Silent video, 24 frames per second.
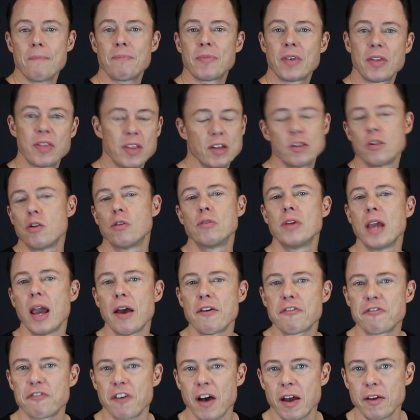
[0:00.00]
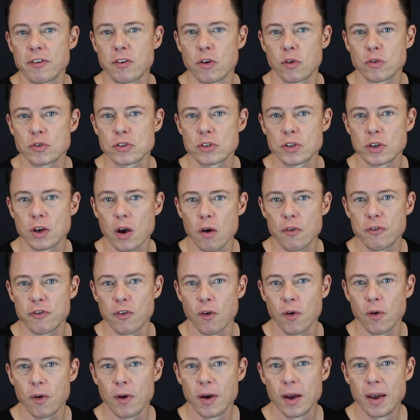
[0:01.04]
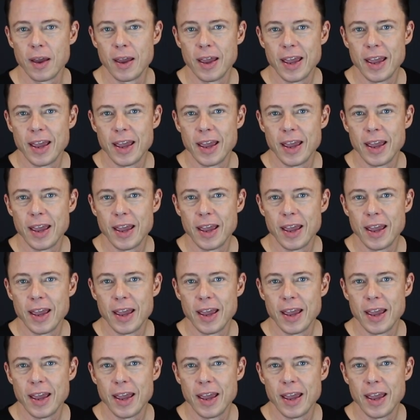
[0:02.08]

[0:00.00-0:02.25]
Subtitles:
and then you only have five chords to go for.